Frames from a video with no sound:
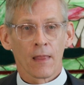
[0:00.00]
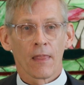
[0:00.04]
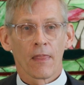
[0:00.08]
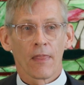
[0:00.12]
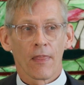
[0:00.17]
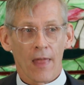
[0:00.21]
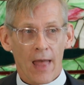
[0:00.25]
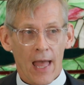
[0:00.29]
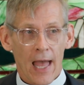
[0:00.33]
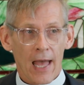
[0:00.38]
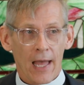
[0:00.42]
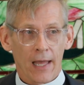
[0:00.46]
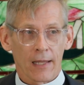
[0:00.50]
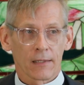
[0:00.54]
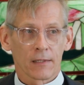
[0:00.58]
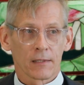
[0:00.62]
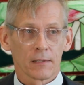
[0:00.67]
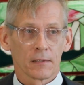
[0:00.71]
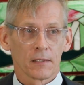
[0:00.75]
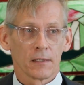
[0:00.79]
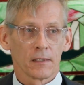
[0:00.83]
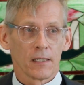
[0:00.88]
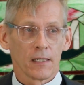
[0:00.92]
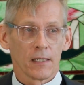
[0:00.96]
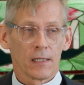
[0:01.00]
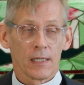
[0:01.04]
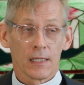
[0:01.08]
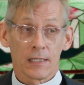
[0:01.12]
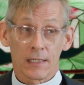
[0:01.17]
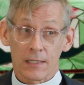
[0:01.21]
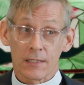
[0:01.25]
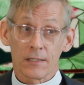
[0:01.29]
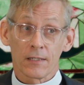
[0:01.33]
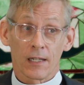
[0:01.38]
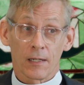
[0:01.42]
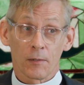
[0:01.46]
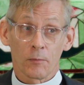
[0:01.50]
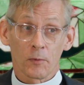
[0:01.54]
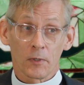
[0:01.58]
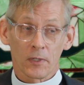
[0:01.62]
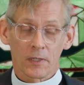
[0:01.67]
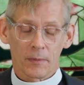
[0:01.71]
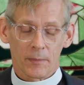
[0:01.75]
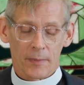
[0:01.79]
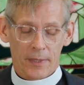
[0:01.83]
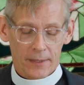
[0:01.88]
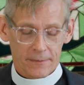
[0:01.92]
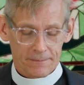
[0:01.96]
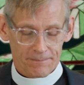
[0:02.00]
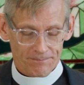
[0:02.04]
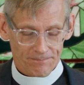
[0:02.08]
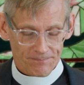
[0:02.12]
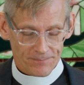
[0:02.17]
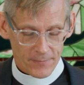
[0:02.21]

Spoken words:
That is exciting work to me.